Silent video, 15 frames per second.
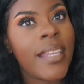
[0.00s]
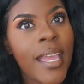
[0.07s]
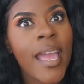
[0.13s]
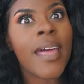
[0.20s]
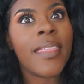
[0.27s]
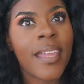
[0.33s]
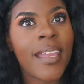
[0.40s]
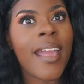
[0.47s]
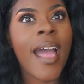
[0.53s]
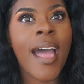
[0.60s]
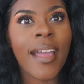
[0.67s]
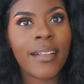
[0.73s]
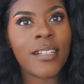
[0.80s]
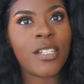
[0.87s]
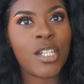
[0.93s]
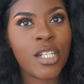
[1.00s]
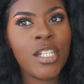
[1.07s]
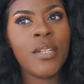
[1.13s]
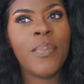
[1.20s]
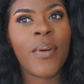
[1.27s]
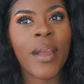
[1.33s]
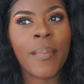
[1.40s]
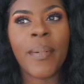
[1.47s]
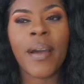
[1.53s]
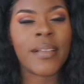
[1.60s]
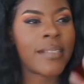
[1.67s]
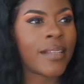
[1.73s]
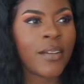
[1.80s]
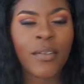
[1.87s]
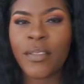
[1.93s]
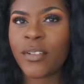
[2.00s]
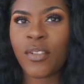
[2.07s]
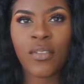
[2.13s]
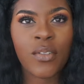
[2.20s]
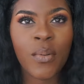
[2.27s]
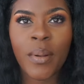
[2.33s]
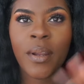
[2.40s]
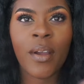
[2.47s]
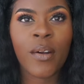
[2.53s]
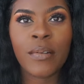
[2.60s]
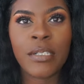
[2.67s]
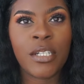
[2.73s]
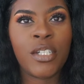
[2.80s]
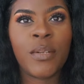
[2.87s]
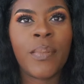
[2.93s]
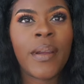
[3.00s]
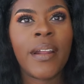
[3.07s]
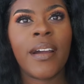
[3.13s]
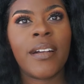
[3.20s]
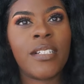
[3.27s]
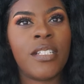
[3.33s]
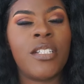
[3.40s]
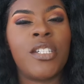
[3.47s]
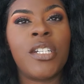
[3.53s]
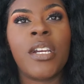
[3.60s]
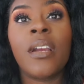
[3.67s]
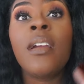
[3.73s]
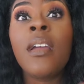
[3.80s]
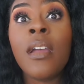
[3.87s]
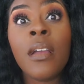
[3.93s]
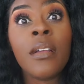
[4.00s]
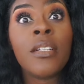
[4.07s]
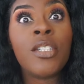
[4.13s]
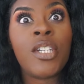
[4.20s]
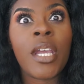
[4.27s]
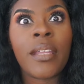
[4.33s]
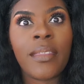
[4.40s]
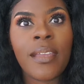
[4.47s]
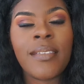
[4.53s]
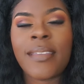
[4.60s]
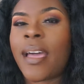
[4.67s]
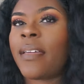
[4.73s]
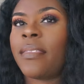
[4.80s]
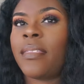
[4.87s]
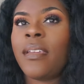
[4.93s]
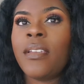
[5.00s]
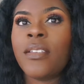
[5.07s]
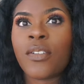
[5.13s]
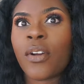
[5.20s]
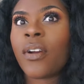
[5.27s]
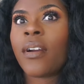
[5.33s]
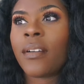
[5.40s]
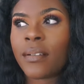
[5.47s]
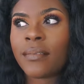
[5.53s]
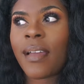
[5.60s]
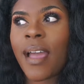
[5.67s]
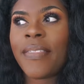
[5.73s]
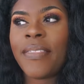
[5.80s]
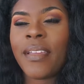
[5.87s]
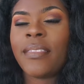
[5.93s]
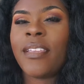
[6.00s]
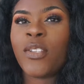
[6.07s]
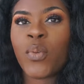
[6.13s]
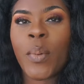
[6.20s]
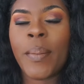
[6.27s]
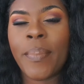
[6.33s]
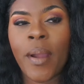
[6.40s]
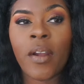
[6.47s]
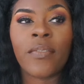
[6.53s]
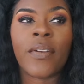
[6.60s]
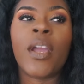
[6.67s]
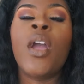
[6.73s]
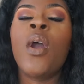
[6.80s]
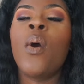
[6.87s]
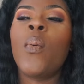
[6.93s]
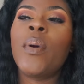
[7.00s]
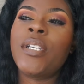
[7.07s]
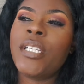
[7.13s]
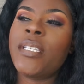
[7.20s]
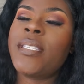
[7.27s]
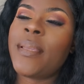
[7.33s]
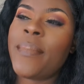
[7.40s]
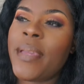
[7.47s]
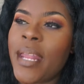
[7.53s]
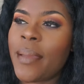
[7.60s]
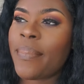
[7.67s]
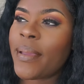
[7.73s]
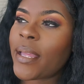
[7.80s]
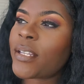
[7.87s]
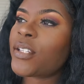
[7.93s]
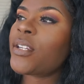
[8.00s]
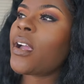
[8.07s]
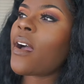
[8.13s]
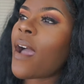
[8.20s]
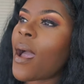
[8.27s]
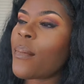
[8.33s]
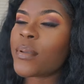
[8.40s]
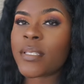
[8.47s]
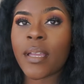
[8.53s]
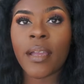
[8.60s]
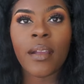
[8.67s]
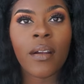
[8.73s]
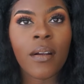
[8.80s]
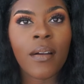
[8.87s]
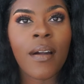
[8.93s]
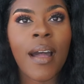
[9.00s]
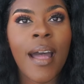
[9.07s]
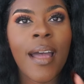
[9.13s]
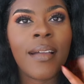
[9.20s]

Yeah, they got gingerbread mugs. I know that you're doing a whole gingerbread hush this year. Check these out. These are, I think these will be perfect. When she sent me that picture, y'all, I was like, girl,